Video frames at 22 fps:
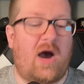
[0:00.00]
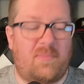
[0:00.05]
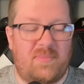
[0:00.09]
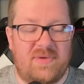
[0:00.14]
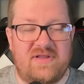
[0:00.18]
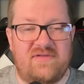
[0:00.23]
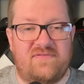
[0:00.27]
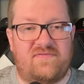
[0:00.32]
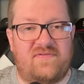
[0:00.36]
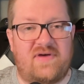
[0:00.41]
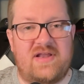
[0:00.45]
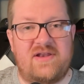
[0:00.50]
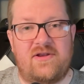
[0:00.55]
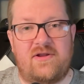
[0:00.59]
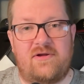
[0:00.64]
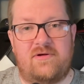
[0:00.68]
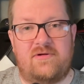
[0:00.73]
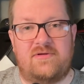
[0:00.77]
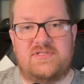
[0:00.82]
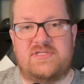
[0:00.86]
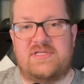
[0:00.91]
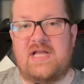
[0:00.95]
many
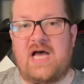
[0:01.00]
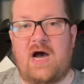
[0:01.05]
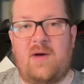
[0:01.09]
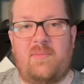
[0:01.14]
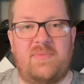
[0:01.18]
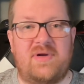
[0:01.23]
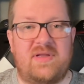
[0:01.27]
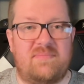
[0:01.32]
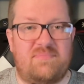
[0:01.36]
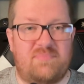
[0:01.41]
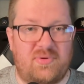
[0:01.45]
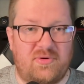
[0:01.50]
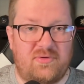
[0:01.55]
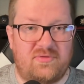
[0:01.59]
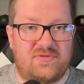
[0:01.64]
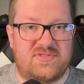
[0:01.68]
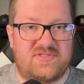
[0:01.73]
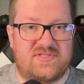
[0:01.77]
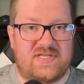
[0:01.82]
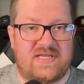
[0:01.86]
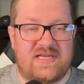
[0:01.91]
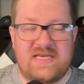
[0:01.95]
vendors and how many
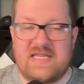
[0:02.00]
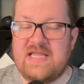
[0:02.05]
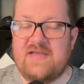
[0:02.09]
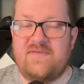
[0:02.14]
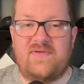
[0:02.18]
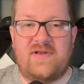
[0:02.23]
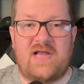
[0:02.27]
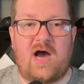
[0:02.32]
booths and even